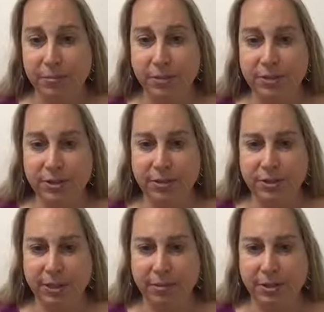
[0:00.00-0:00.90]
But what's
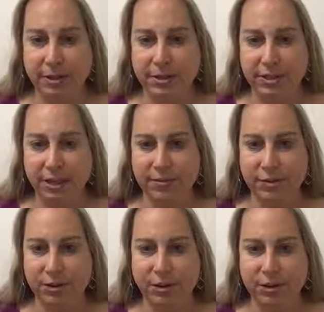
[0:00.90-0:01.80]
interesting about this kind of a
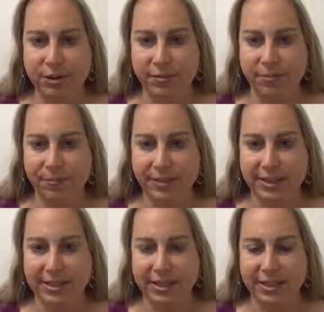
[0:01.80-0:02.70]
structure
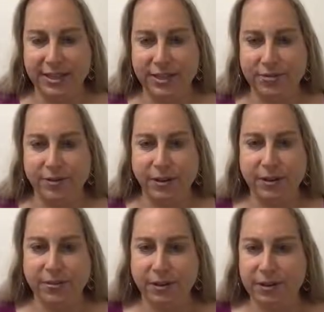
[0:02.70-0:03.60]
is that this is very,
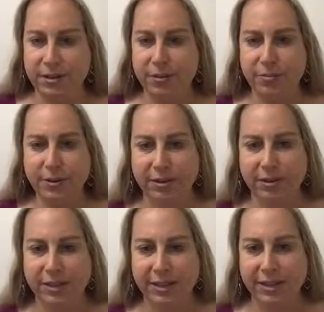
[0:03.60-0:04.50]
very
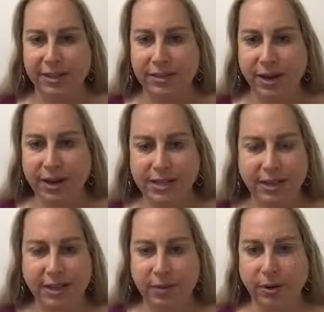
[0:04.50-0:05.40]
similar to
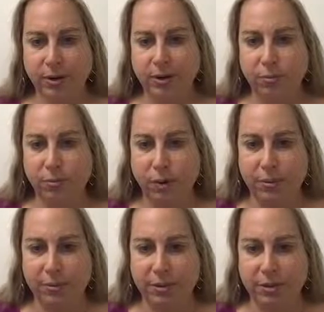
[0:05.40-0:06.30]
asking a question of what
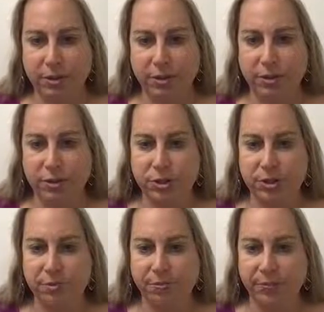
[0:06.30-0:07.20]
would be the
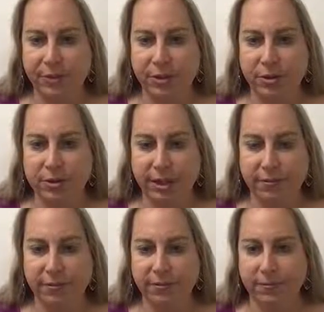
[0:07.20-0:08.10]
solution to, say, a
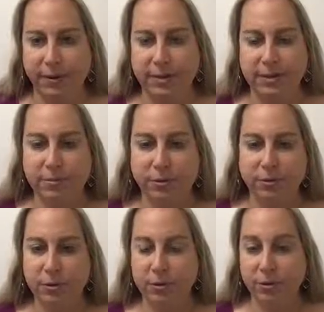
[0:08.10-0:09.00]
very simple
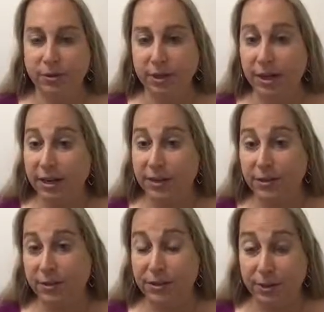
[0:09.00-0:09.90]
first order uh,
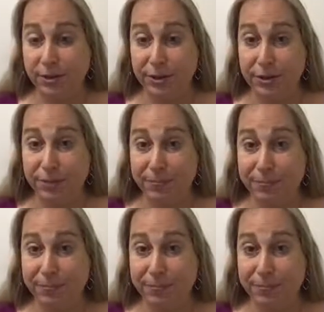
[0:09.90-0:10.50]
difference equation.